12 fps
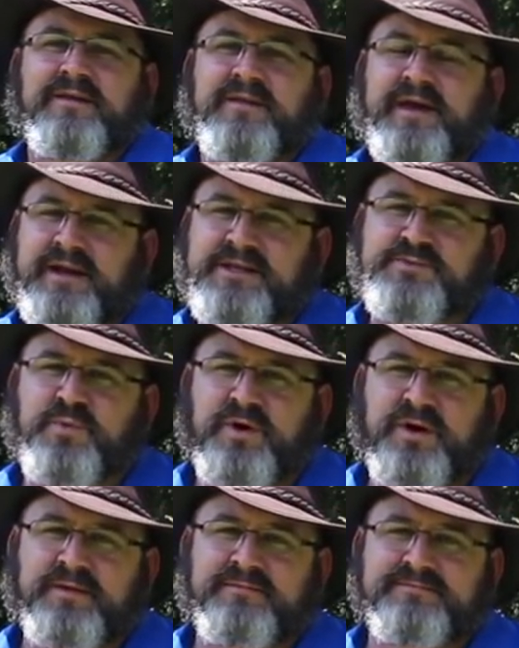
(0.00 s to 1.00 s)
that is
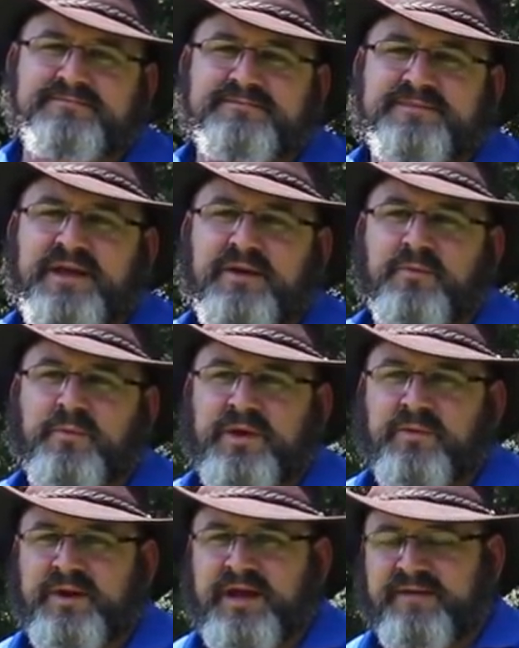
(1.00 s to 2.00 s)
one that
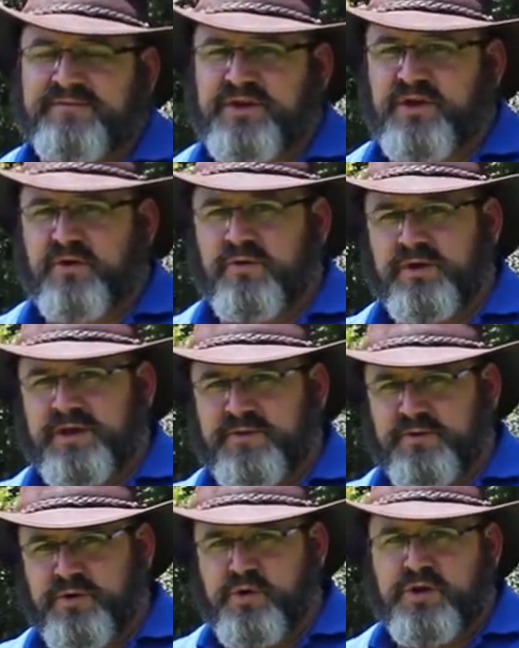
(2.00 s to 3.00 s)
we would have to go
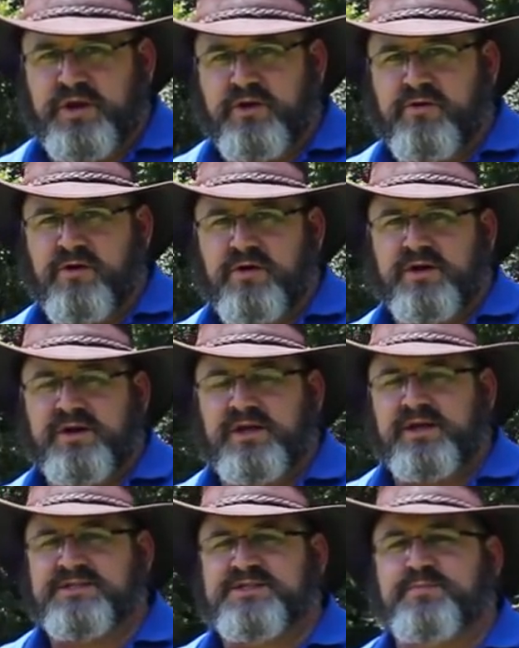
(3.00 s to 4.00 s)
either nuclear on
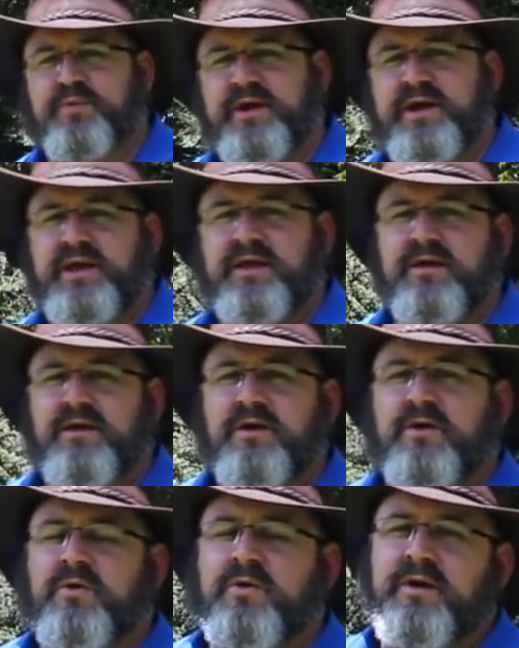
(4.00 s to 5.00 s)
and spray,
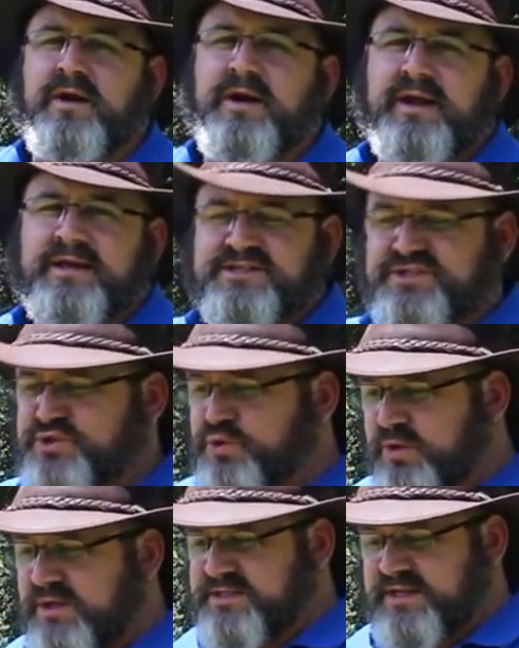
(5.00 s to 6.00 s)
or as
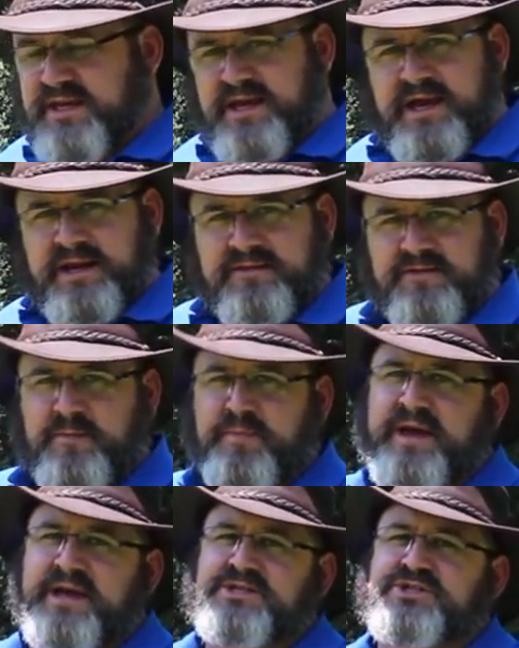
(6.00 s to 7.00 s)
soon as it got into the
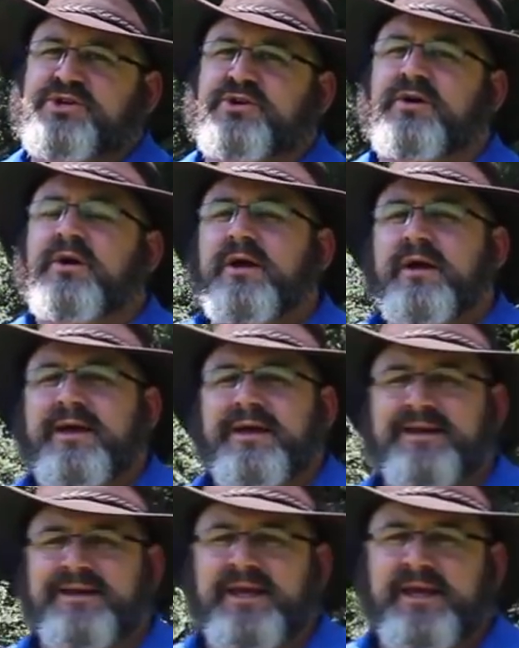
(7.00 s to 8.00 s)
pasture,
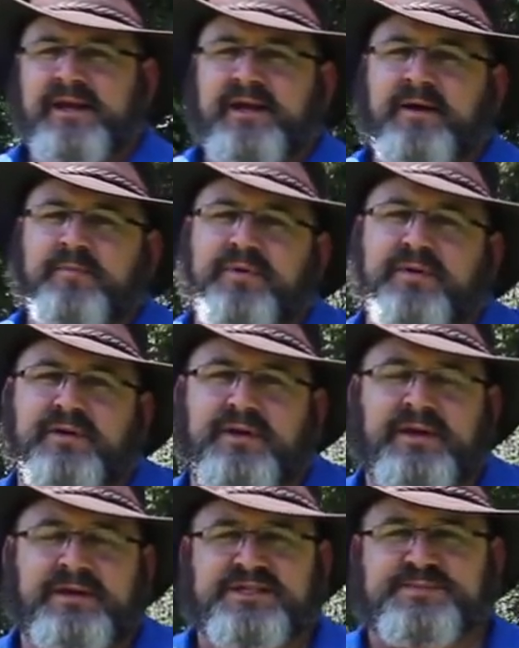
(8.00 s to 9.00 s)
dig it up
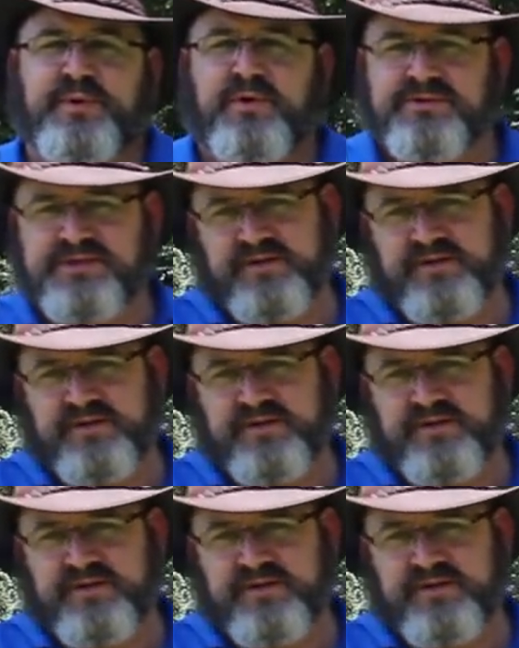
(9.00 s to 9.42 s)
and dispose